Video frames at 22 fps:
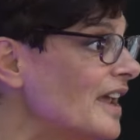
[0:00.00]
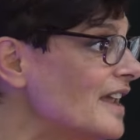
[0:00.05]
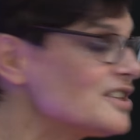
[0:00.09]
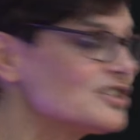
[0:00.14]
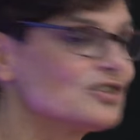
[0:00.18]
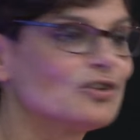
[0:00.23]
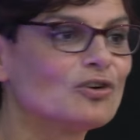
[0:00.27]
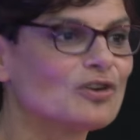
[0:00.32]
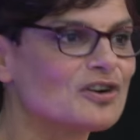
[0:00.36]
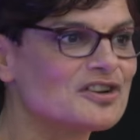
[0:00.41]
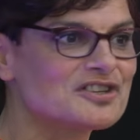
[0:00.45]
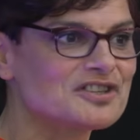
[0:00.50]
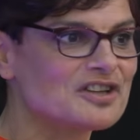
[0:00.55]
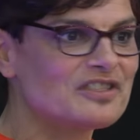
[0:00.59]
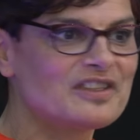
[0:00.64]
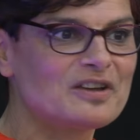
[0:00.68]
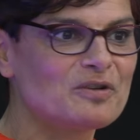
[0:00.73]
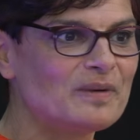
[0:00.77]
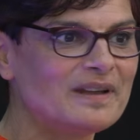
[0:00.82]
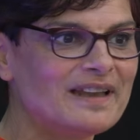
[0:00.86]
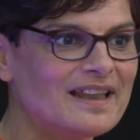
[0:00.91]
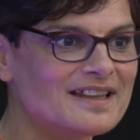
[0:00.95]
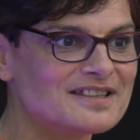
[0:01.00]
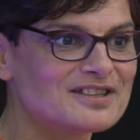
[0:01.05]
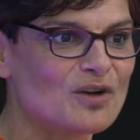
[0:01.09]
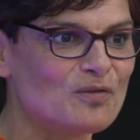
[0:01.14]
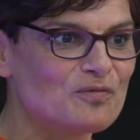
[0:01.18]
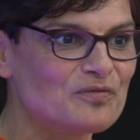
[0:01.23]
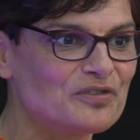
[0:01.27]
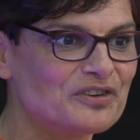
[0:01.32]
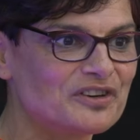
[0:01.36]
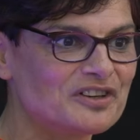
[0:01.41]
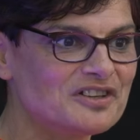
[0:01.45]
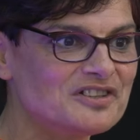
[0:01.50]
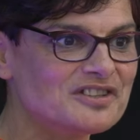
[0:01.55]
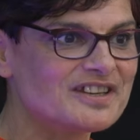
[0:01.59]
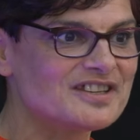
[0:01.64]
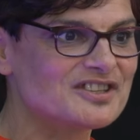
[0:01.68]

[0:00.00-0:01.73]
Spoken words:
It's not because I think we're less confident.